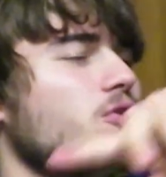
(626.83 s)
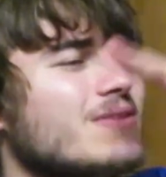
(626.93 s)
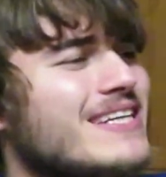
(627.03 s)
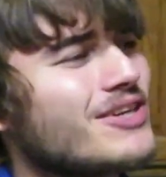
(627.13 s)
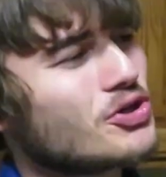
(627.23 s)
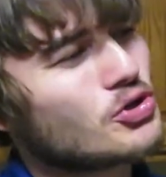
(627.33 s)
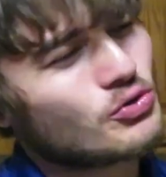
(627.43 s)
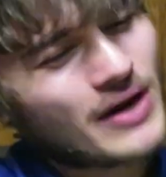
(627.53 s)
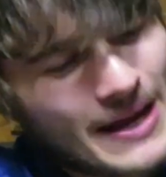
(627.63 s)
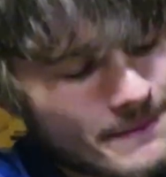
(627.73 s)
You know, tell your
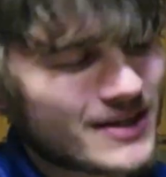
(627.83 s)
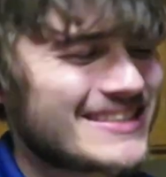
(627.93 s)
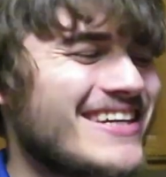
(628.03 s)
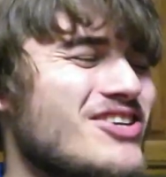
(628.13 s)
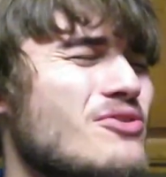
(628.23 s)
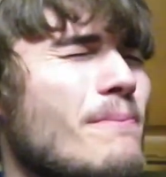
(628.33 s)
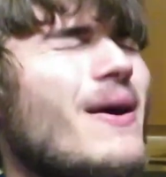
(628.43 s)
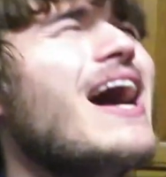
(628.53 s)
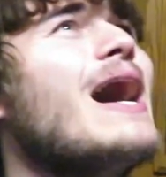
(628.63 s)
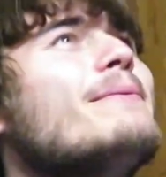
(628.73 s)
grandma, tell your
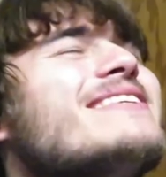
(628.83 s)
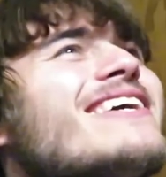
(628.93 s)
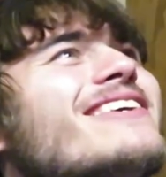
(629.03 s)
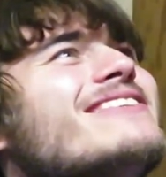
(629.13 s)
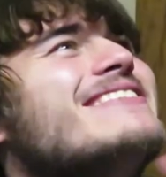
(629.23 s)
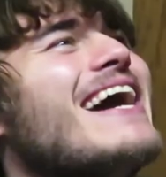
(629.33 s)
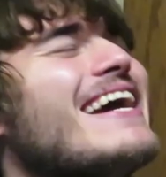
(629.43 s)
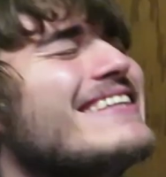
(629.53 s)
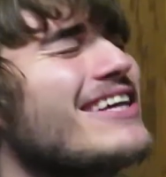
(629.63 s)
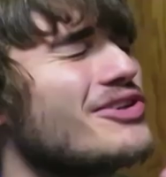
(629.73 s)
mom, tell your
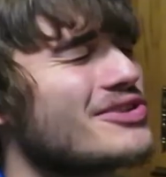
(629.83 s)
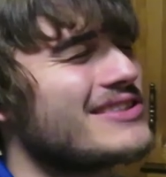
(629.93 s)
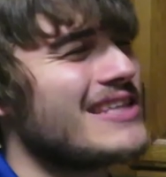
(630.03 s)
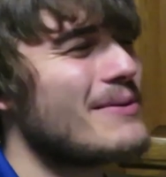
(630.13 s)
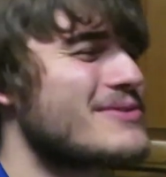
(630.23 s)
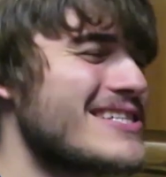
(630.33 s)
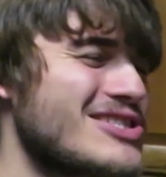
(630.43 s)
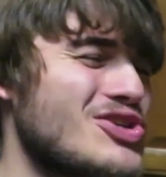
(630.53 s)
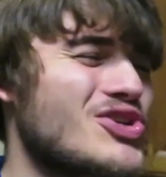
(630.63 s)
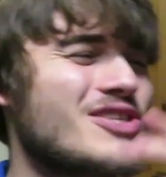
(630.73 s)
dad, tell your
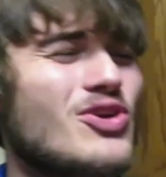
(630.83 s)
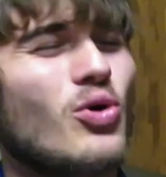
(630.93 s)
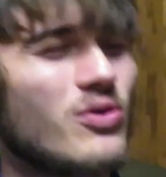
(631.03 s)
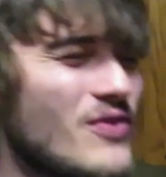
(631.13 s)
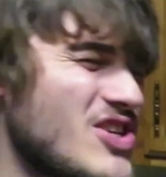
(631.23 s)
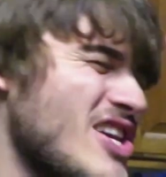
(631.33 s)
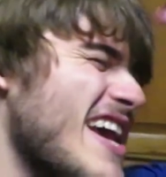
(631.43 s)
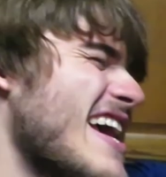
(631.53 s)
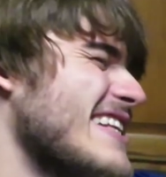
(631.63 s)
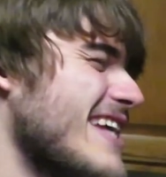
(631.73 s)
stepsisters, goldfish,
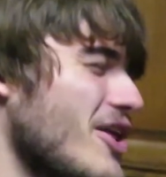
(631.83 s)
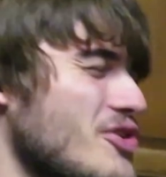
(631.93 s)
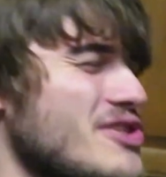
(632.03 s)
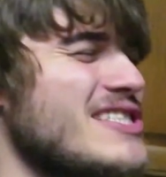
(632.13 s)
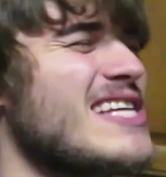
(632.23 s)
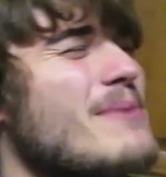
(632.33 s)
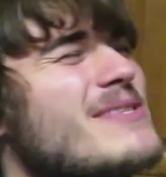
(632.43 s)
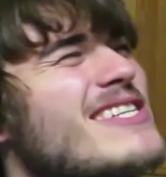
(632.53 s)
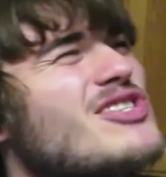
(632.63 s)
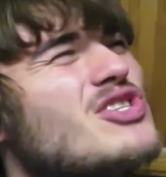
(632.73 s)
tell your
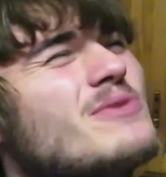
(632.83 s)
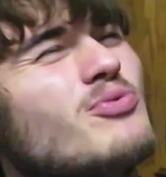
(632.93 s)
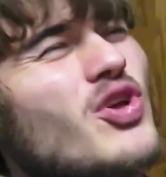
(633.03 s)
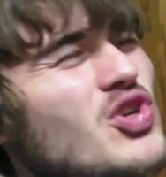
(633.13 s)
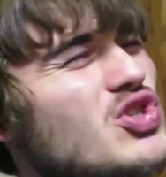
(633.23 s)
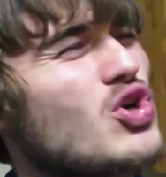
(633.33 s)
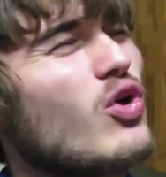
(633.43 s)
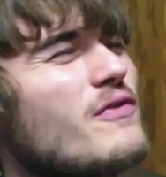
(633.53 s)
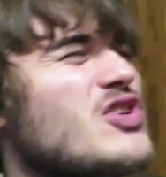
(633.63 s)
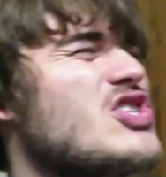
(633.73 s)
stepsisters, brothers,
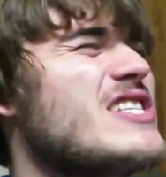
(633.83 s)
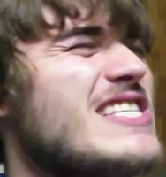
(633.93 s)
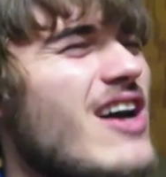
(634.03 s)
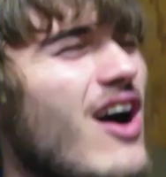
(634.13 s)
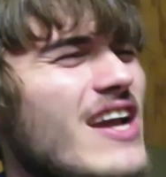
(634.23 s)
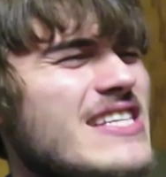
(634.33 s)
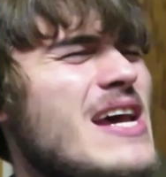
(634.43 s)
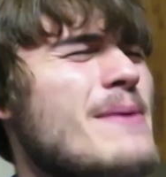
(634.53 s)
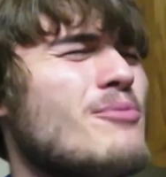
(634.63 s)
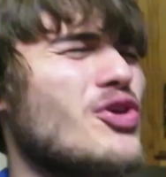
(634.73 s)
goldfishes, dogs,
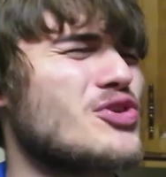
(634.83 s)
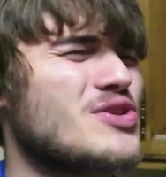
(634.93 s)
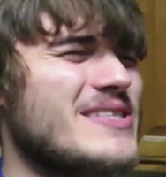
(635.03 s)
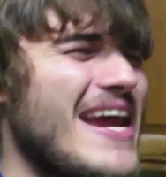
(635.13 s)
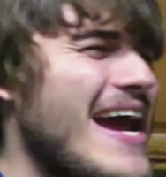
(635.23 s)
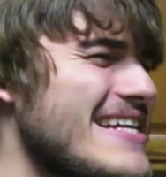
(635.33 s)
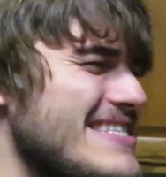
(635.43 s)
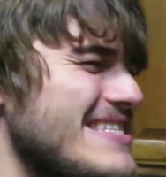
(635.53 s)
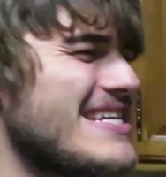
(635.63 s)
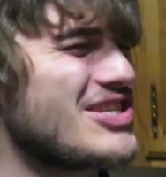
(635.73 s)
brothers,
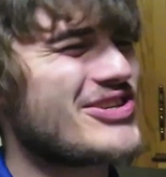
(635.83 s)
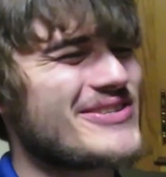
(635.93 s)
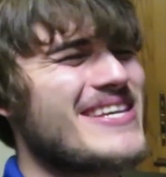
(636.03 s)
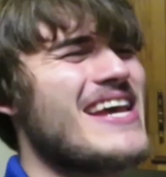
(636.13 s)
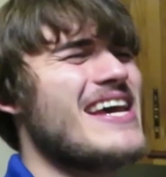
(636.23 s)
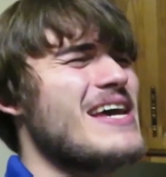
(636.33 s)
dads, sisters,